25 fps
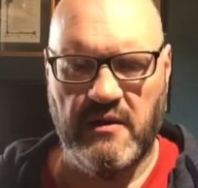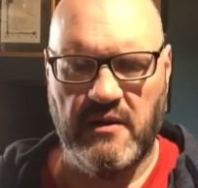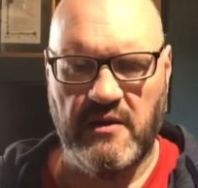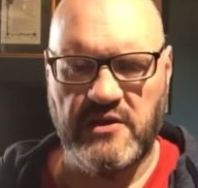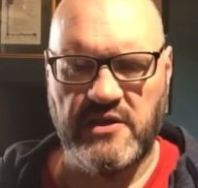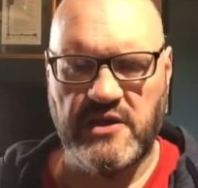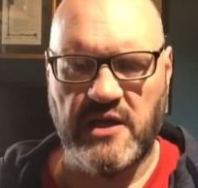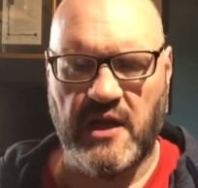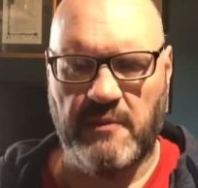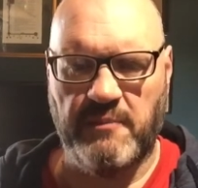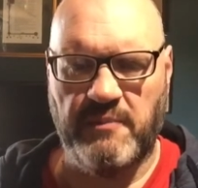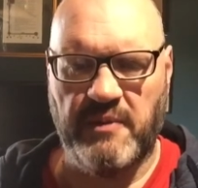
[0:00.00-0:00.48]

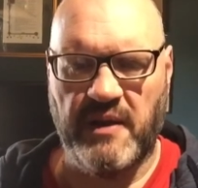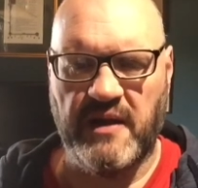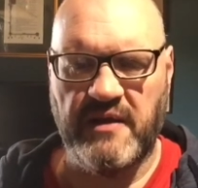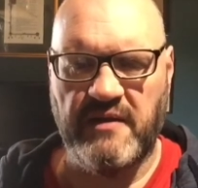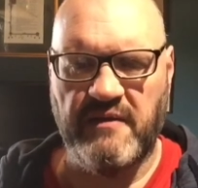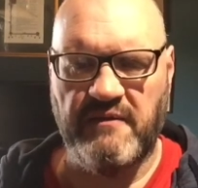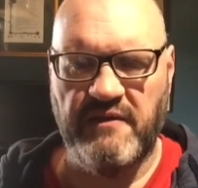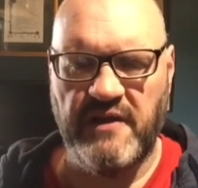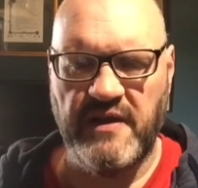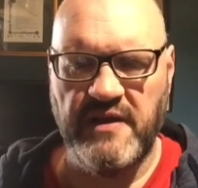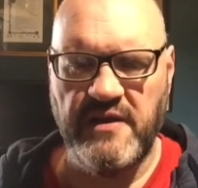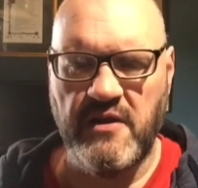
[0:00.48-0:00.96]
shalt plant a
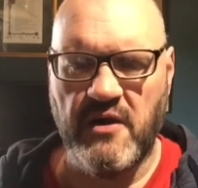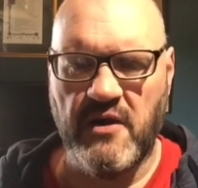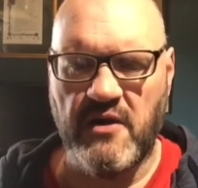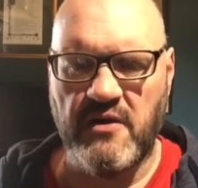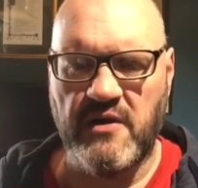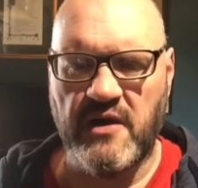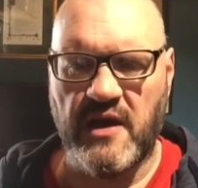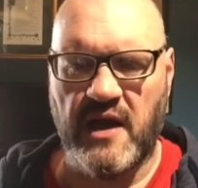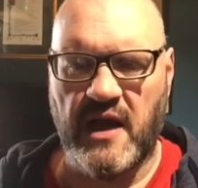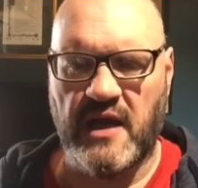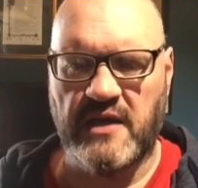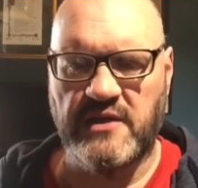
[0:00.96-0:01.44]
vineyard,
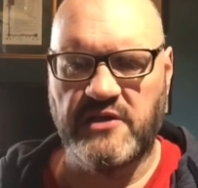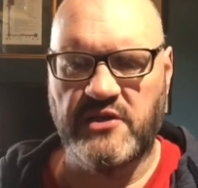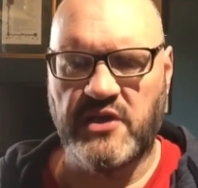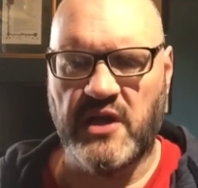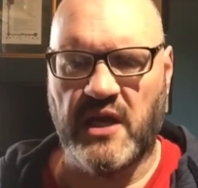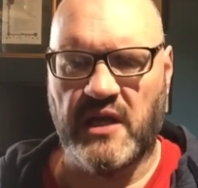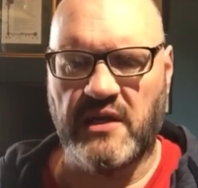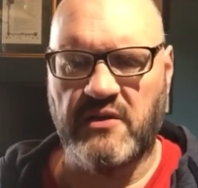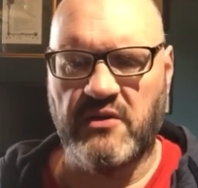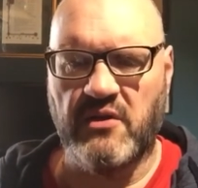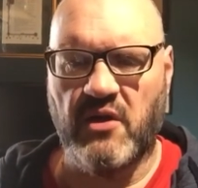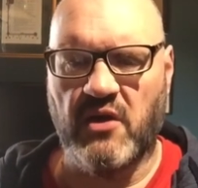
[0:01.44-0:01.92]
and
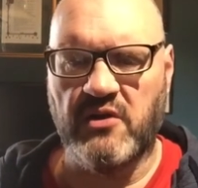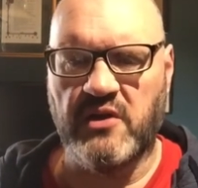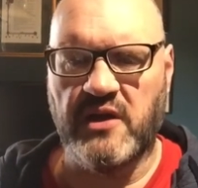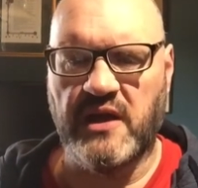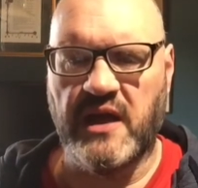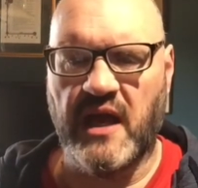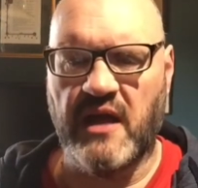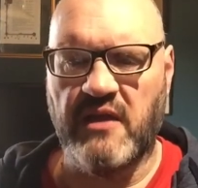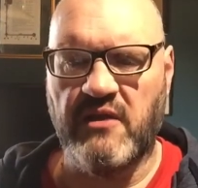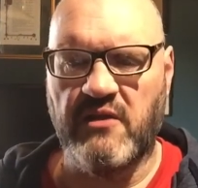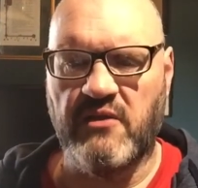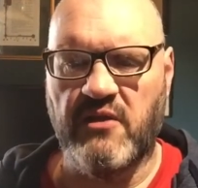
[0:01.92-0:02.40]
shalt not
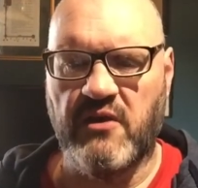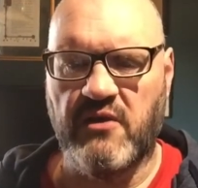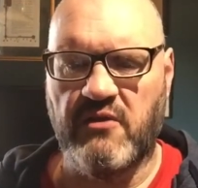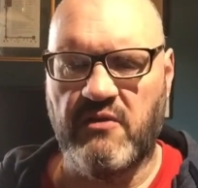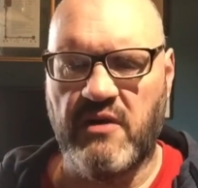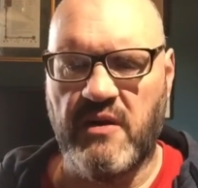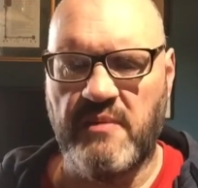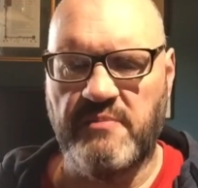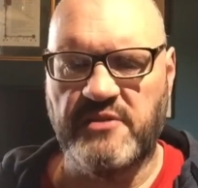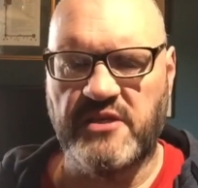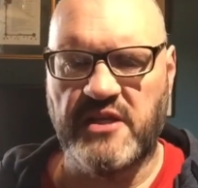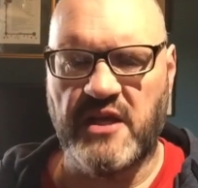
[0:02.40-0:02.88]
gather the
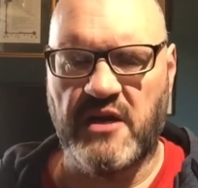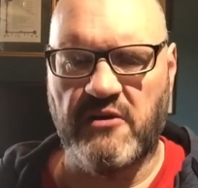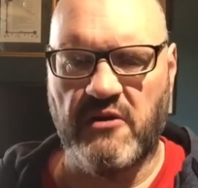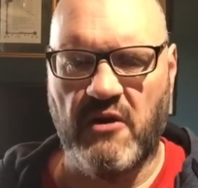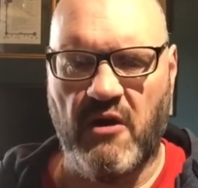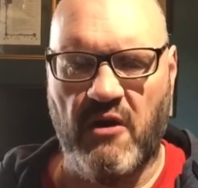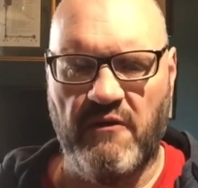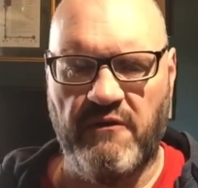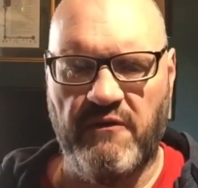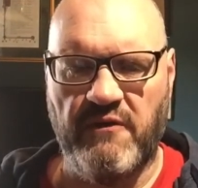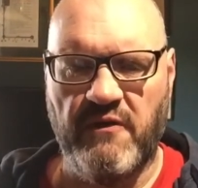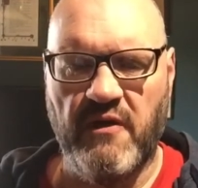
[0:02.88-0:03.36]
grapes
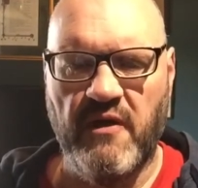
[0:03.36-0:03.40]
thereof.